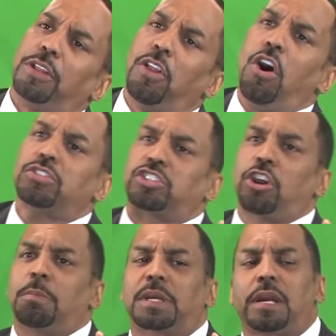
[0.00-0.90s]
long
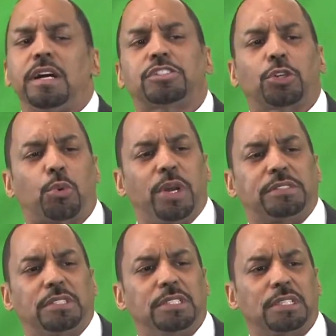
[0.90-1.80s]
term
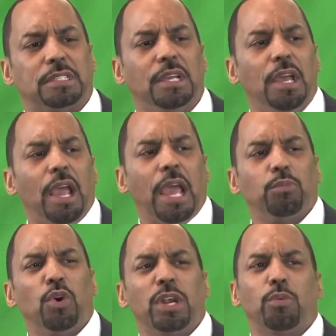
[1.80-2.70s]
consequences and,
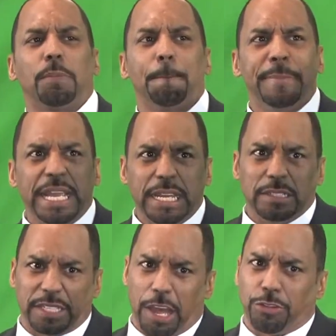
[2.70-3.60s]
and what it would
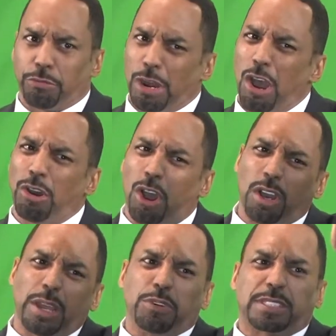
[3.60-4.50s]
mean down the road.
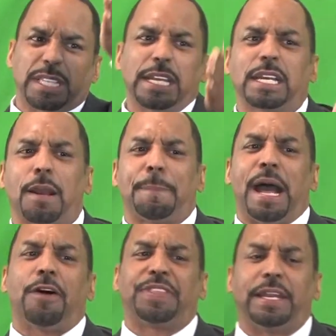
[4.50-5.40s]
All he was thinking
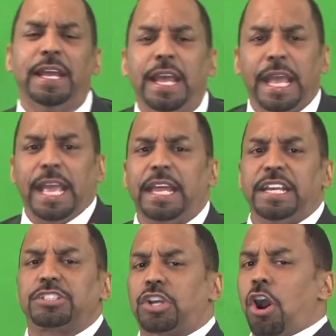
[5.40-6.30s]
about that in
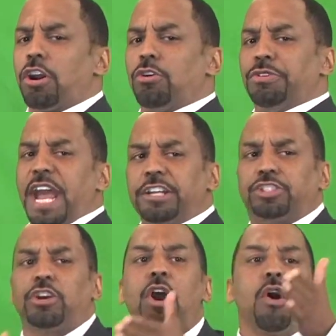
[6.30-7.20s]
his carnal
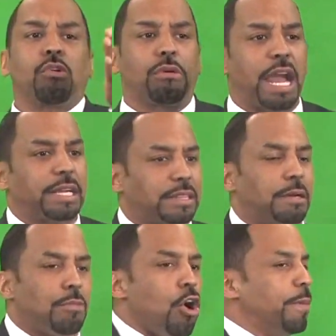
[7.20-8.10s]
nature, right at
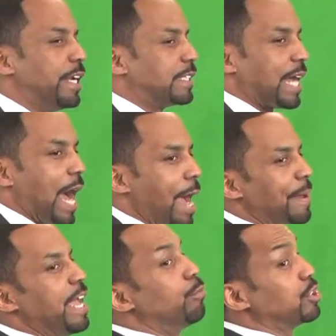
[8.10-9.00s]
that moment in time,
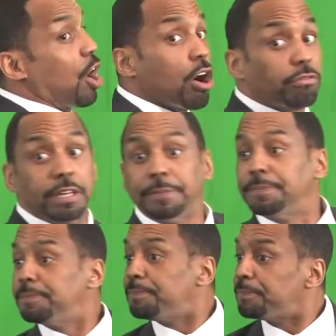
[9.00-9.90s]
he was hungry.
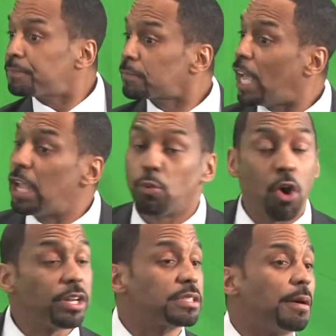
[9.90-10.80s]
He
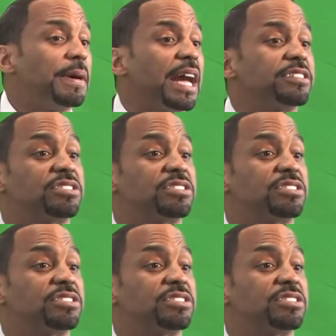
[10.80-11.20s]
wanted some of that